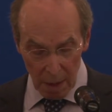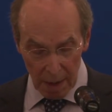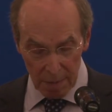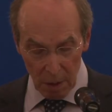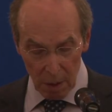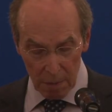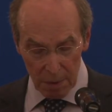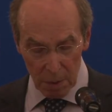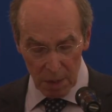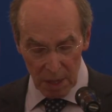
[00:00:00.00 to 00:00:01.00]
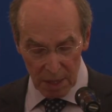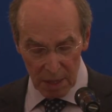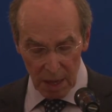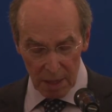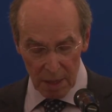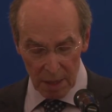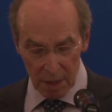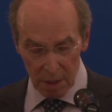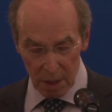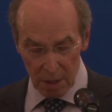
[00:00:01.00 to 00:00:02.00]
have long viewed the Assad
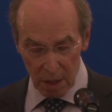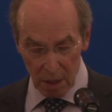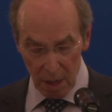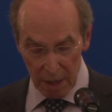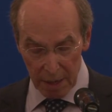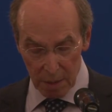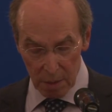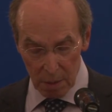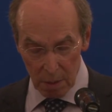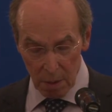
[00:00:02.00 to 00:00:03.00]
dynasty as a client,